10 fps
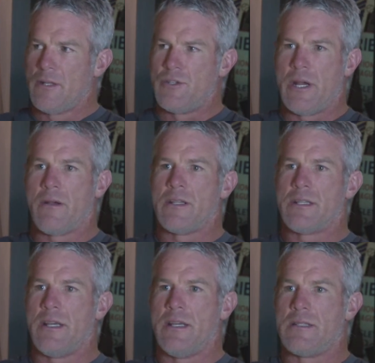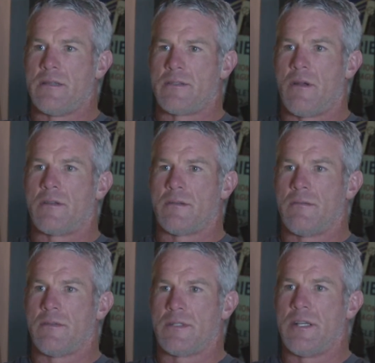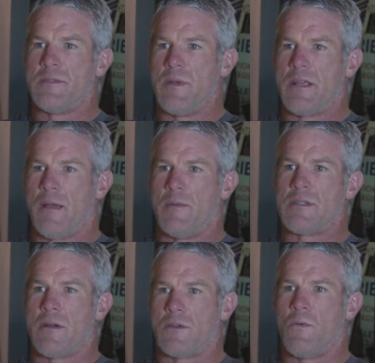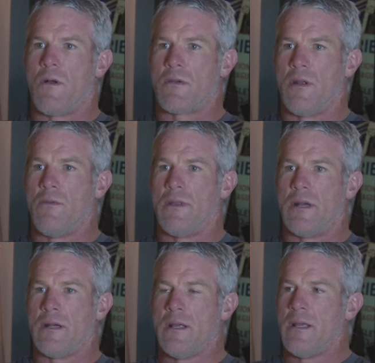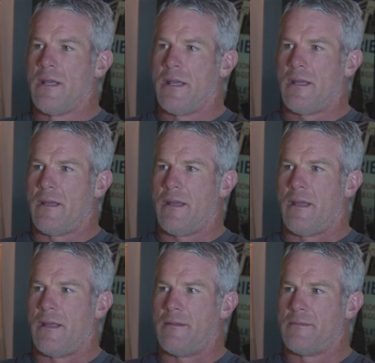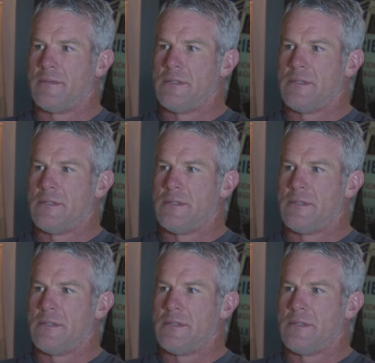Jerry sees me coming and starts walking over there, and